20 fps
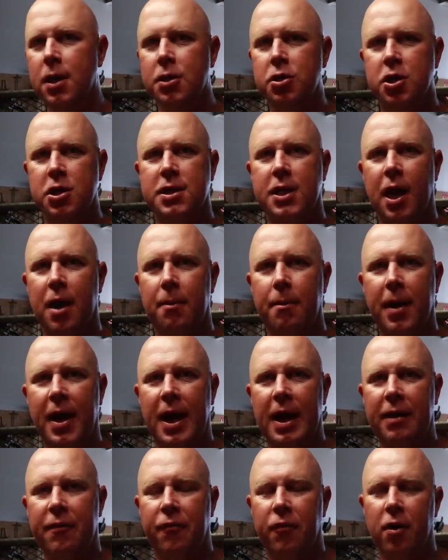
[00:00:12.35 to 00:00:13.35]
just got
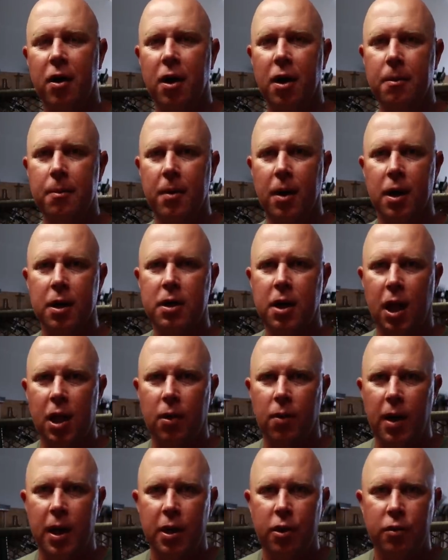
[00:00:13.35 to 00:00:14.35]
back from
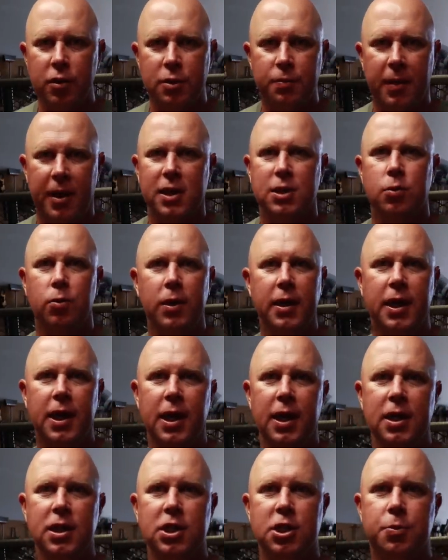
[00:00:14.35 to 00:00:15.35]
Colorado this past
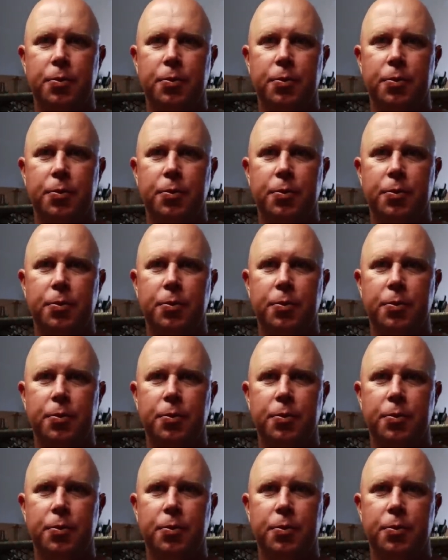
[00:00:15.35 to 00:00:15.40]
weekend.